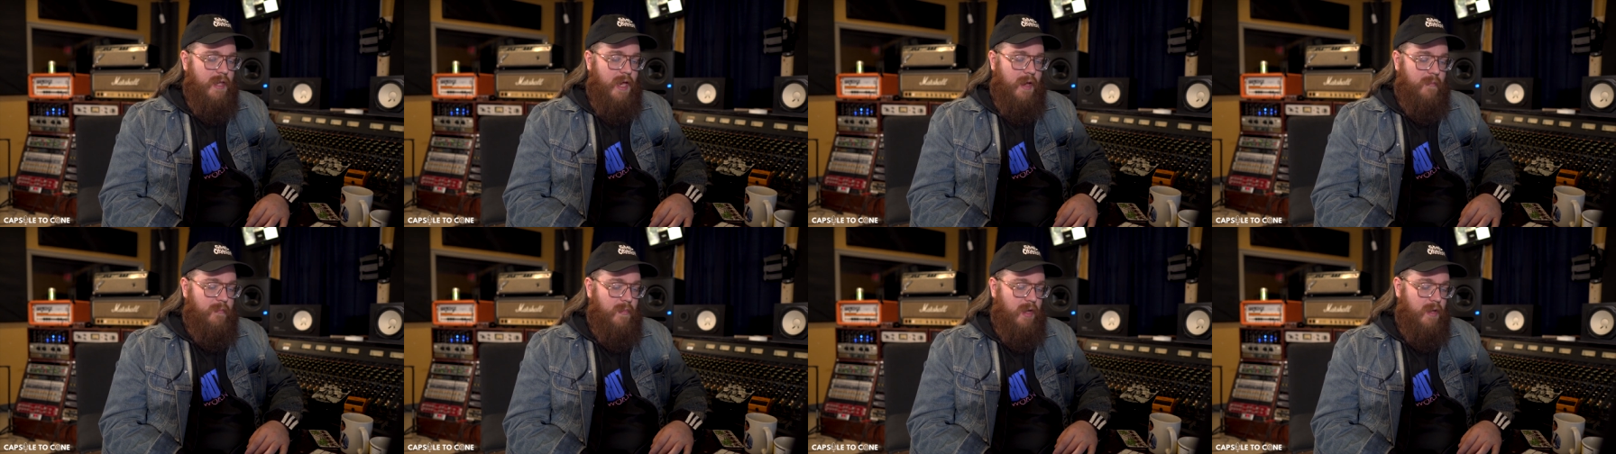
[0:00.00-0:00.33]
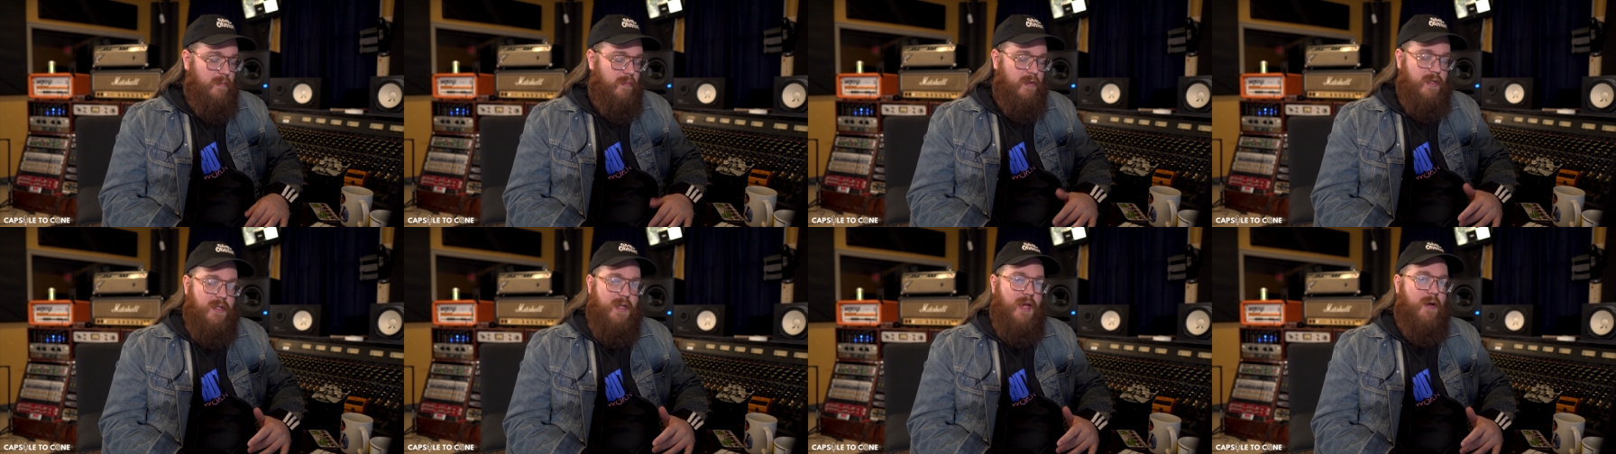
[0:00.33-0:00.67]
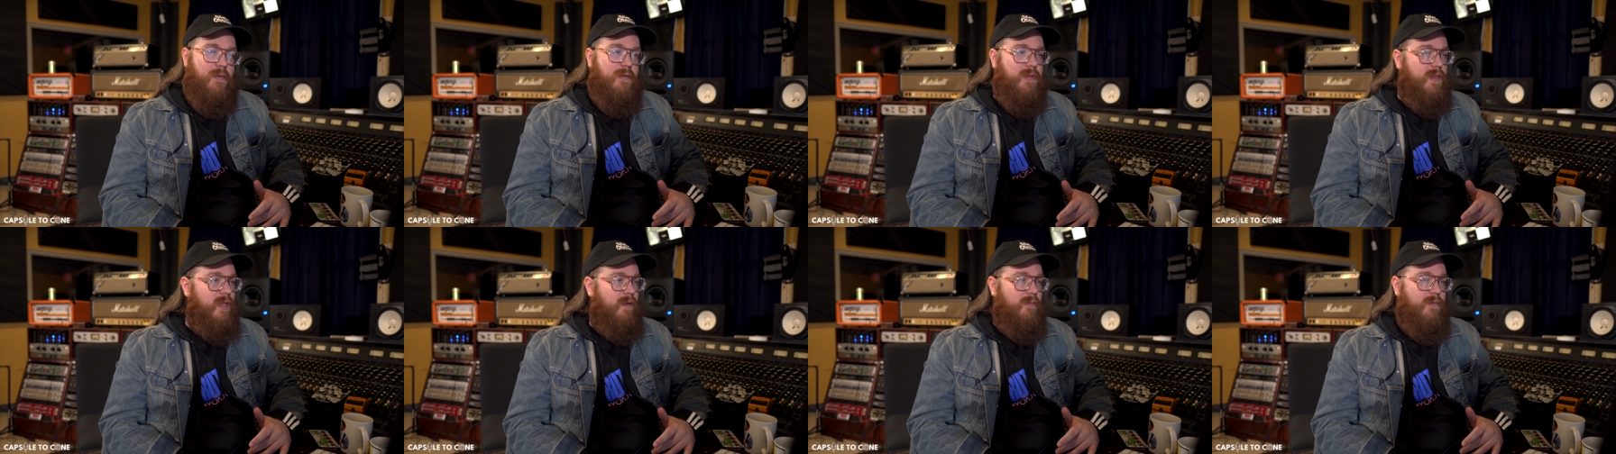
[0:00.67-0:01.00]
that might be
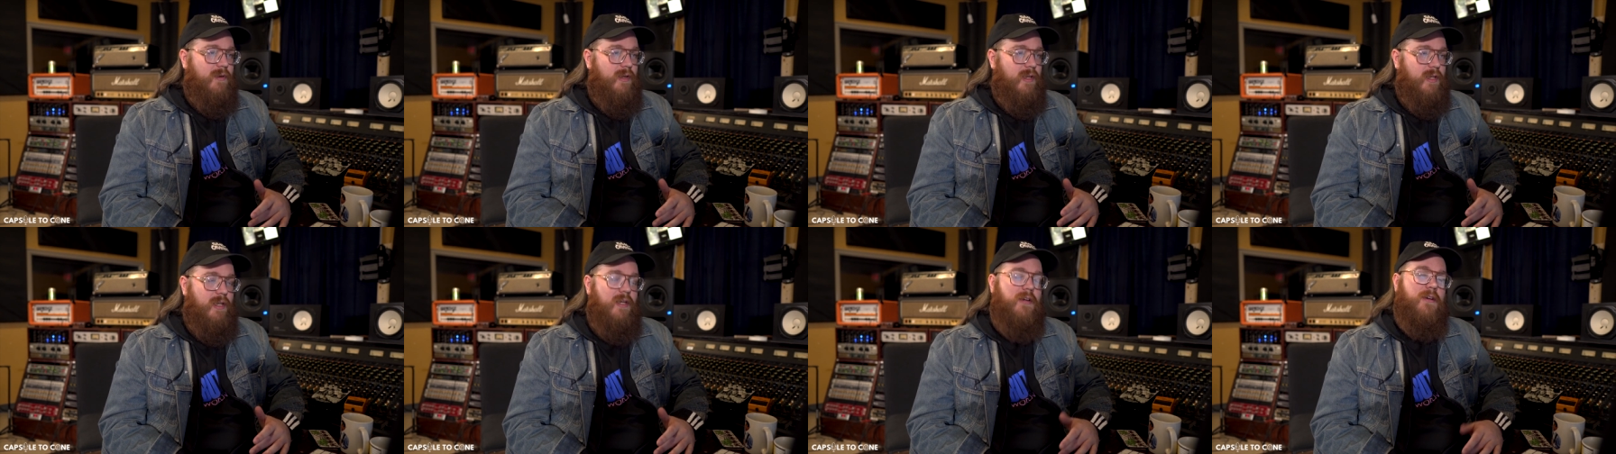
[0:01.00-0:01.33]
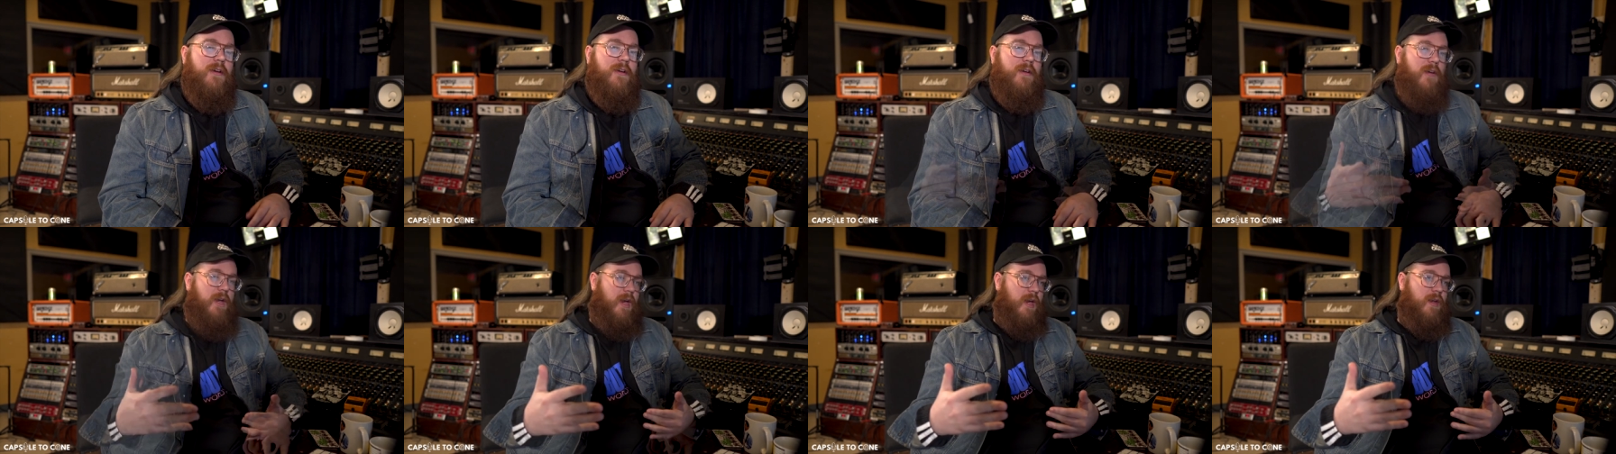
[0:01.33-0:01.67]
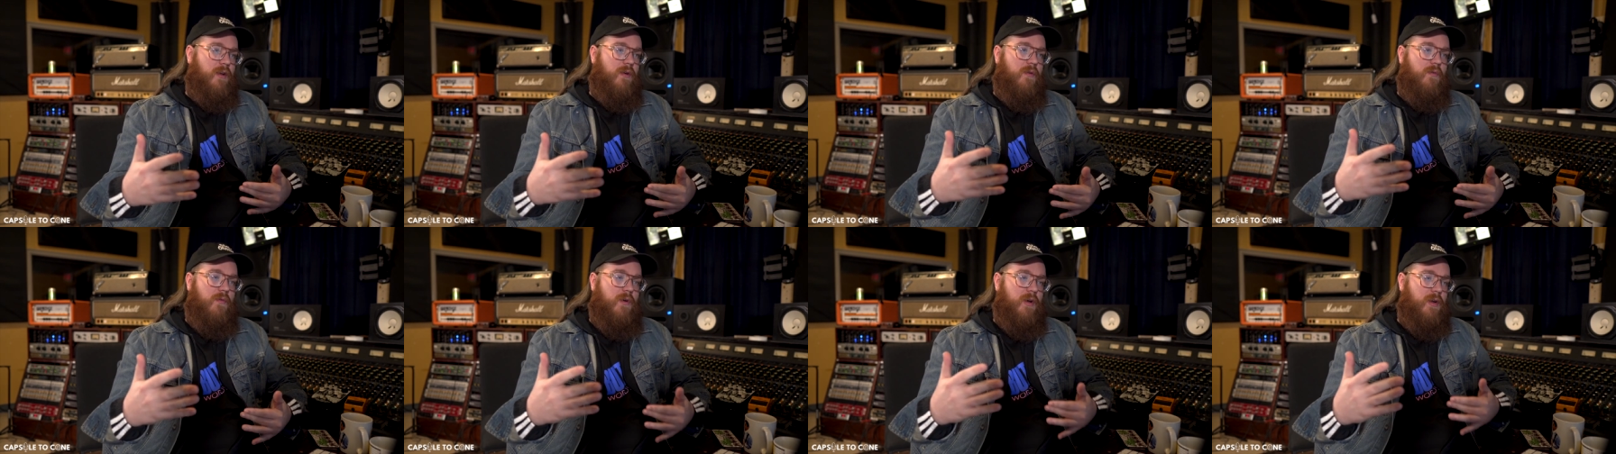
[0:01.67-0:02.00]
not what they want to hear i
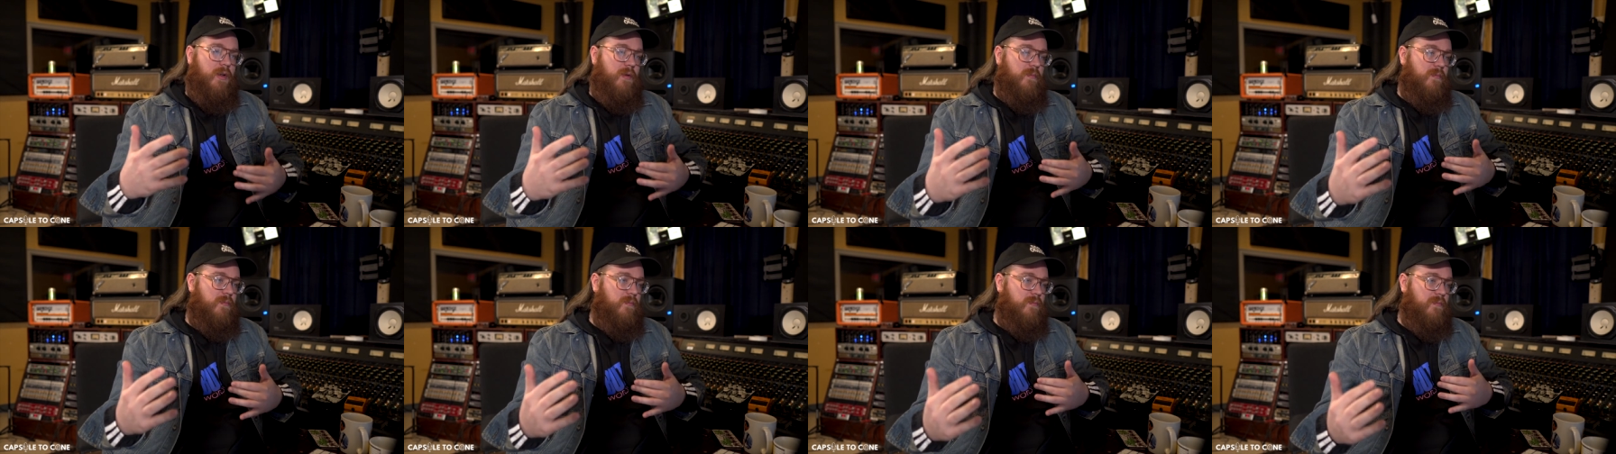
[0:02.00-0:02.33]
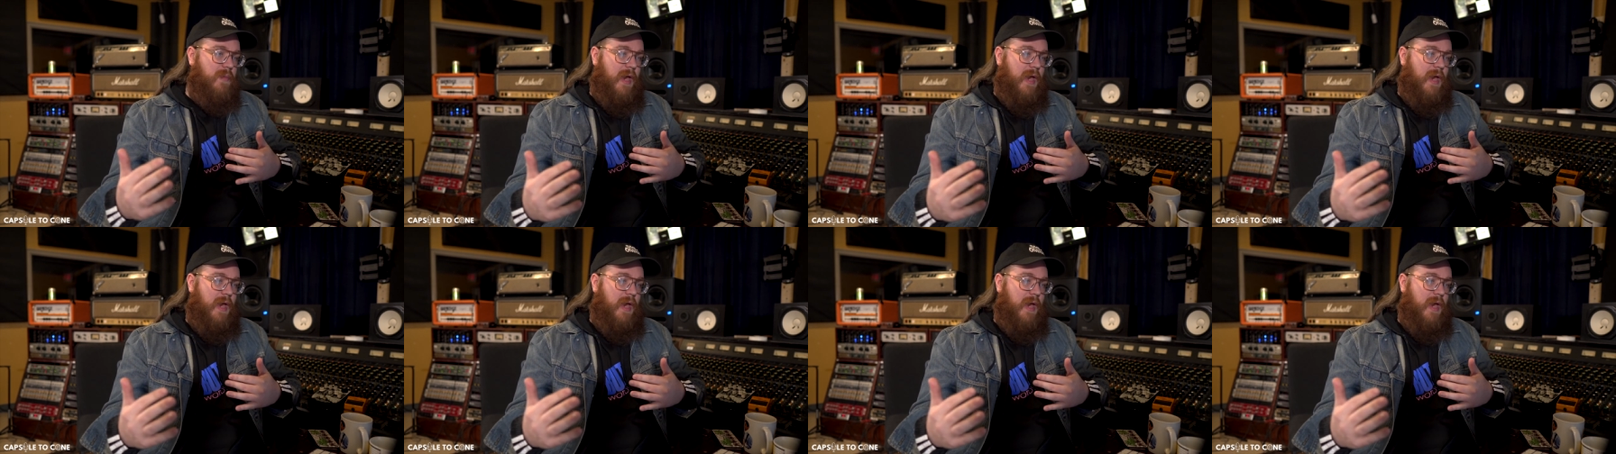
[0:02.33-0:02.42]
don't want to